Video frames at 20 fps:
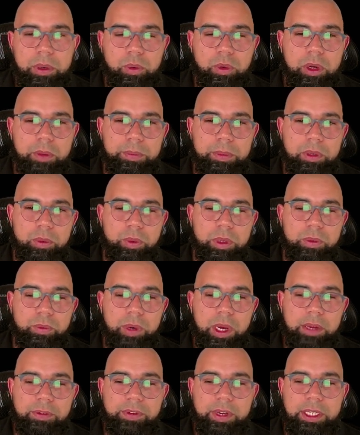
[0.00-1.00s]
equipment with
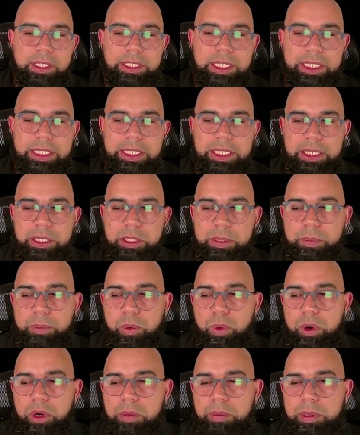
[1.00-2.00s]
Wi-Fi 6E
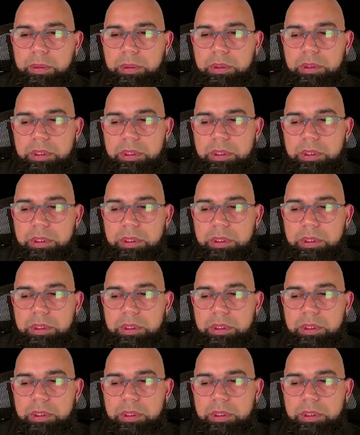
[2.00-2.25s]
support to be able